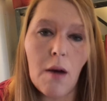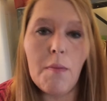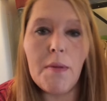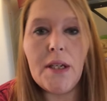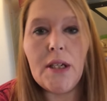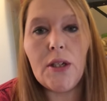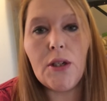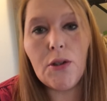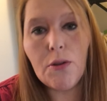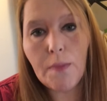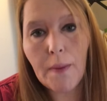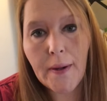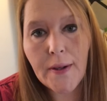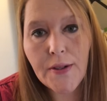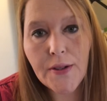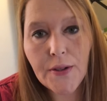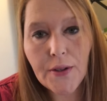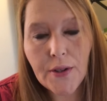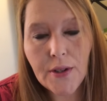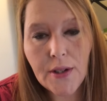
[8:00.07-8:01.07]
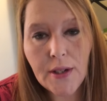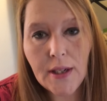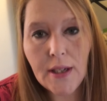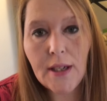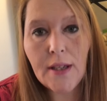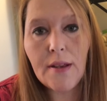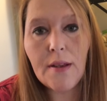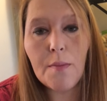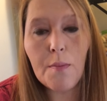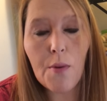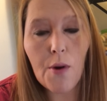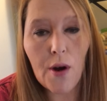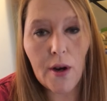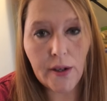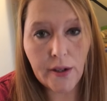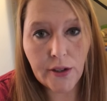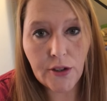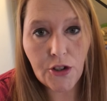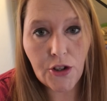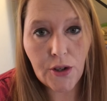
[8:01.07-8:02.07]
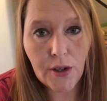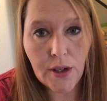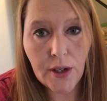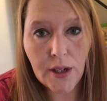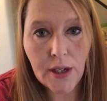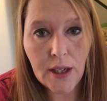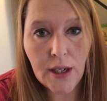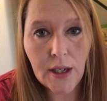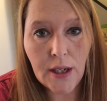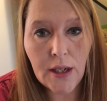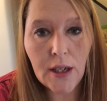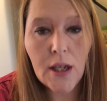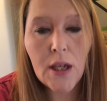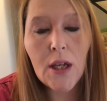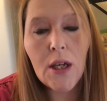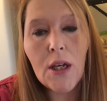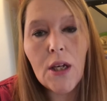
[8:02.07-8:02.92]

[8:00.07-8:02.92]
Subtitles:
how many coupons you're going to need, the products you're going to need.